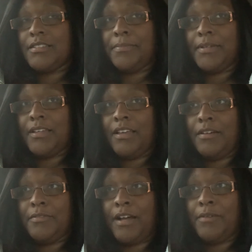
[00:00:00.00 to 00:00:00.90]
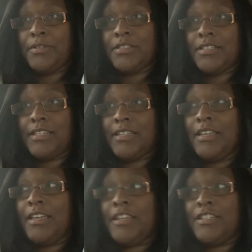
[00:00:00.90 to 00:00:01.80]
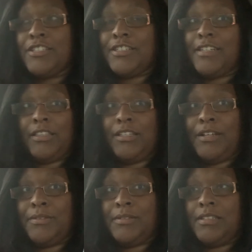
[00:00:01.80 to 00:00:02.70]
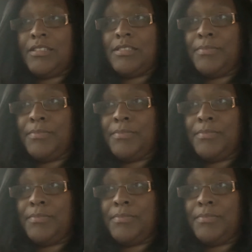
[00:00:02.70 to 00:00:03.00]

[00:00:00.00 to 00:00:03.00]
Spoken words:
But I wish he shouldn't have to go through this.